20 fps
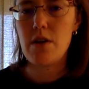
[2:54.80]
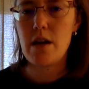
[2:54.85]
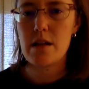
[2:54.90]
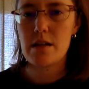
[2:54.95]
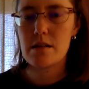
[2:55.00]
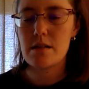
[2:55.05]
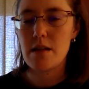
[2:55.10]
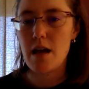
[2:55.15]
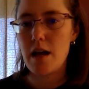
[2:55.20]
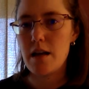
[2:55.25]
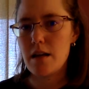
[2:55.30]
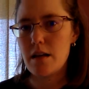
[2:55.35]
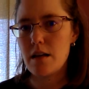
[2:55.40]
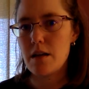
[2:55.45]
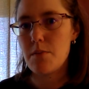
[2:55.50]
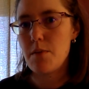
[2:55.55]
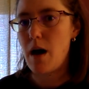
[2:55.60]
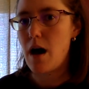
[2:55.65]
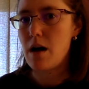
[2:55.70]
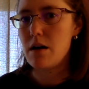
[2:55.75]
excited
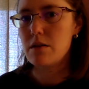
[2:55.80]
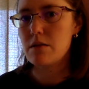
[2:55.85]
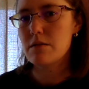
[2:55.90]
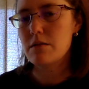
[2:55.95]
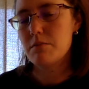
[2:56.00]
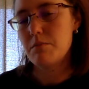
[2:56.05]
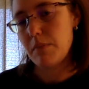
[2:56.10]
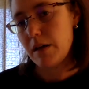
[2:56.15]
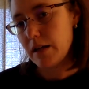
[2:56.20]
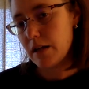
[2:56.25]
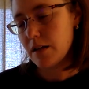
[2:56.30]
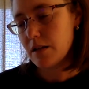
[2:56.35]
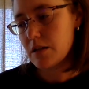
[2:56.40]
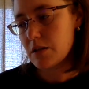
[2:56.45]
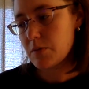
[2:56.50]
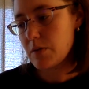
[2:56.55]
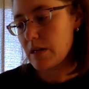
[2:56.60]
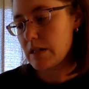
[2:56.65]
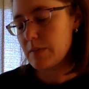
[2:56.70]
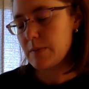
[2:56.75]
about making
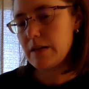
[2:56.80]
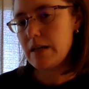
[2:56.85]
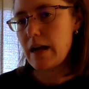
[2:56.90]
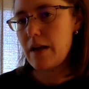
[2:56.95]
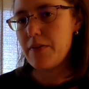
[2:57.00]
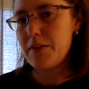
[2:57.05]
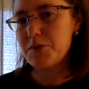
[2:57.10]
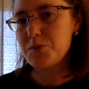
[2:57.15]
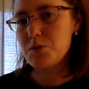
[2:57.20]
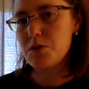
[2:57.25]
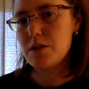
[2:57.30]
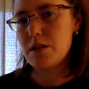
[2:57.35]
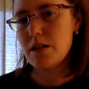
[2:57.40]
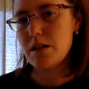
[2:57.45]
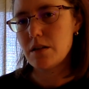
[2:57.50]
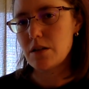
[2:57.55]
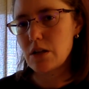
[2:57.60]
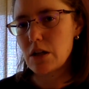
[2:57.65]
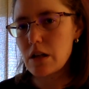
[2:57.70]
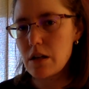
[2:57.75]
this recipe, and then we'll take
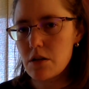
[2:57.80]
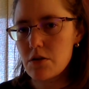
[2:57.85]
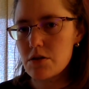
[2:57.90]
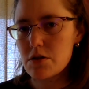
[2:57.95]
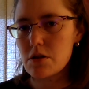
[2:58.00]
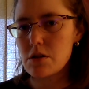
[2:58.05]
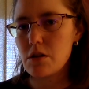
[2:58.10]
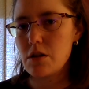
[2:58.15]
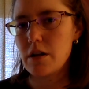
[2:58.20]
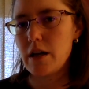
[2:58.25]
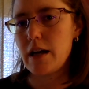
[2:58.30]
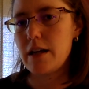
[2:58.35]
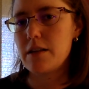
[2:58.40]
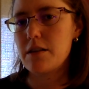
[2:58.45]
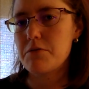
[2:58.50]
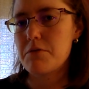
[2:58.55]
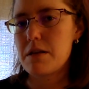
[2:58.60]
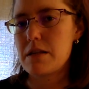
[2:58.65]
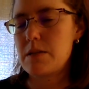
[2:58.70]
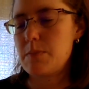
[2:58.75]
a closer look at
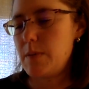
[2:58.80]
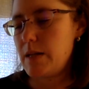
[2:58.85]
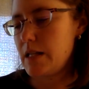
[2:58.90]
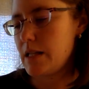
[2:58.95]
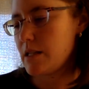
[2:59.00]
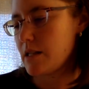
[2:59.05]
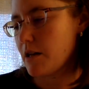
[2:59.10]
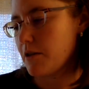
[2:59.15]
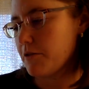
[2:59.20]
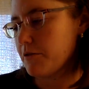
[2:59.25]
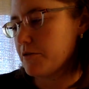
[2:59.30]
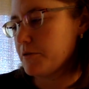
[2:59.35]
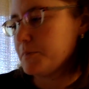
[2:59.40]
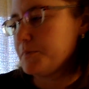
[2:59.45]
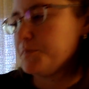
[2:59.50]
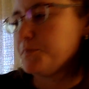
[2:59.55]
the recipe itself.